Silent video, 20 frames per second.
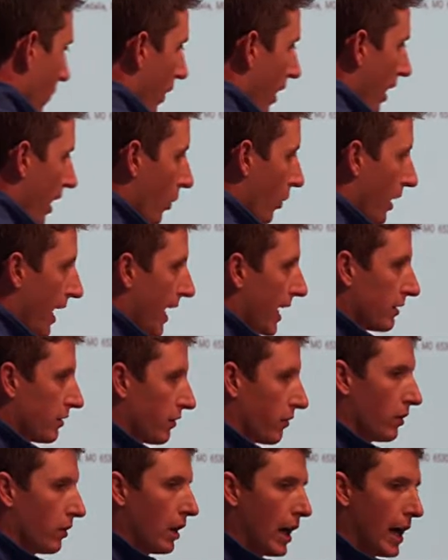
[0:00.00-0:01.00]
where we had
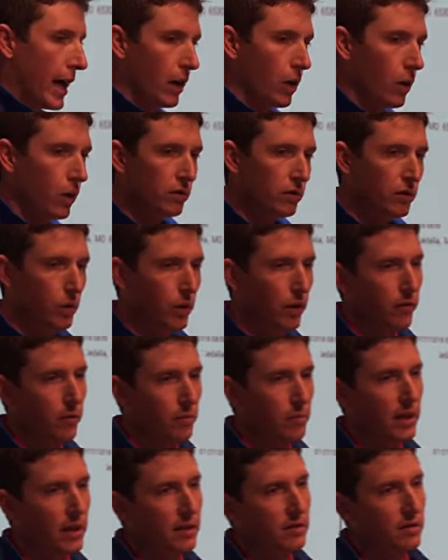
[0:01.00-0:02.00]
to rely on two
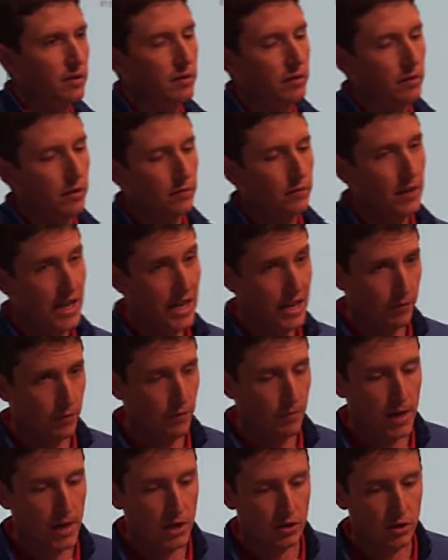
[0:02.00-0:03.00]
different pieces of
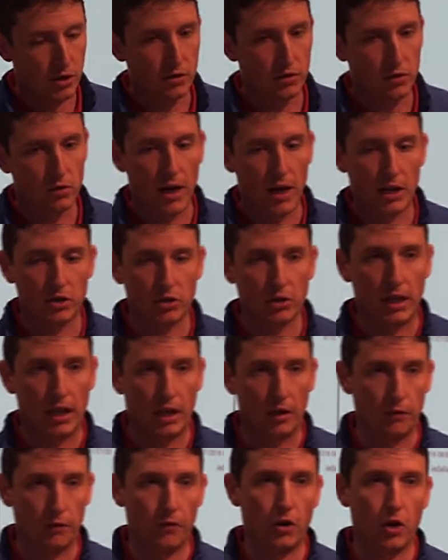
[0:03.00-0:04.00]
information to actually
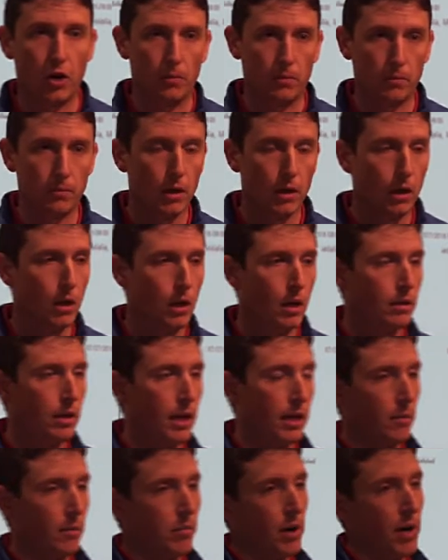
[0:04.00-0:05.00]
confirm
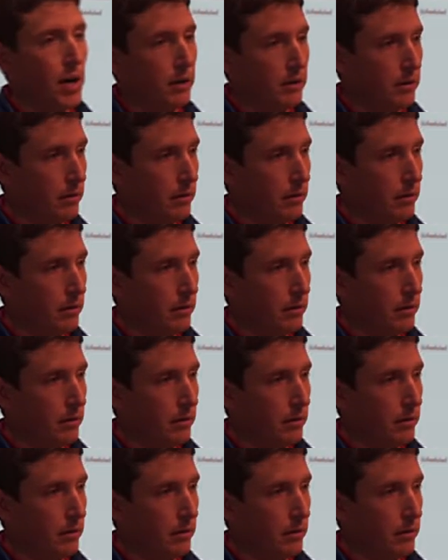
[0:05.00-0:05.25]
that the product